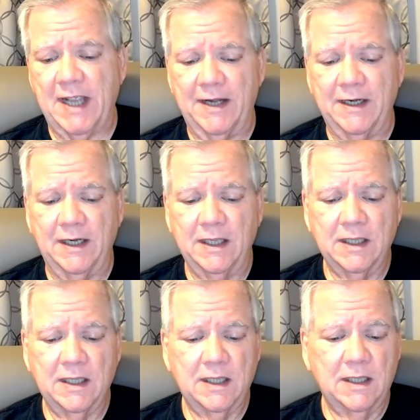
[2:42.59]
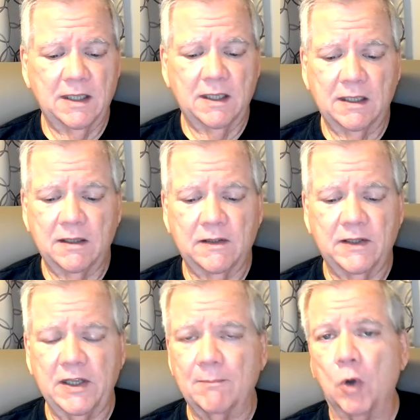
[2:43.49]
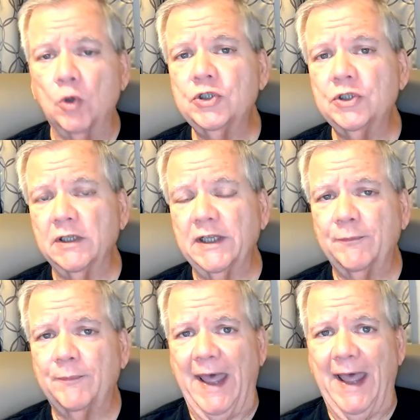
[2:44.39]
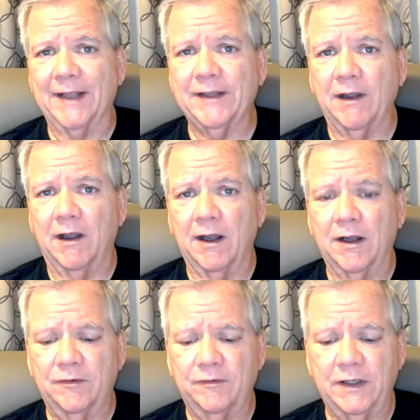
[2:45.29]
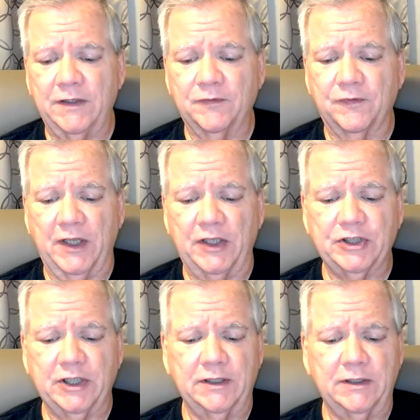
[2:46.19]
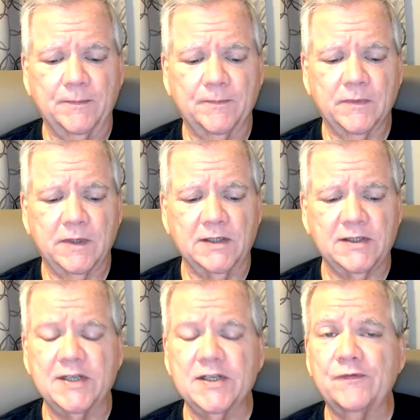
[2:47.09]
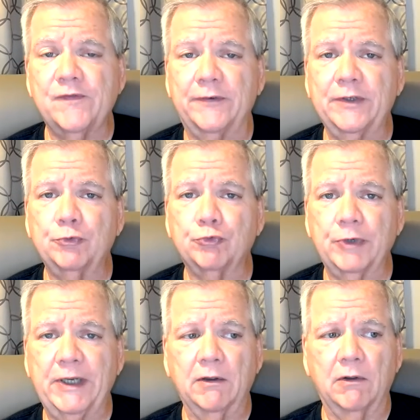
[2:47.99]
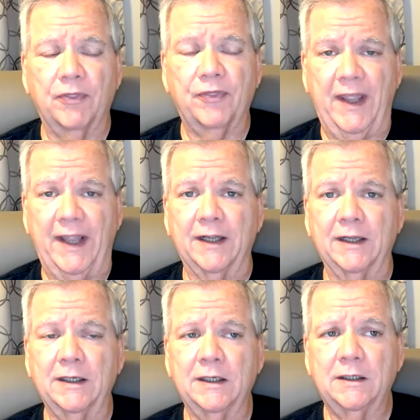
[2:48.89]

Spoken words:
And the emotional impact of inflation is a very real thing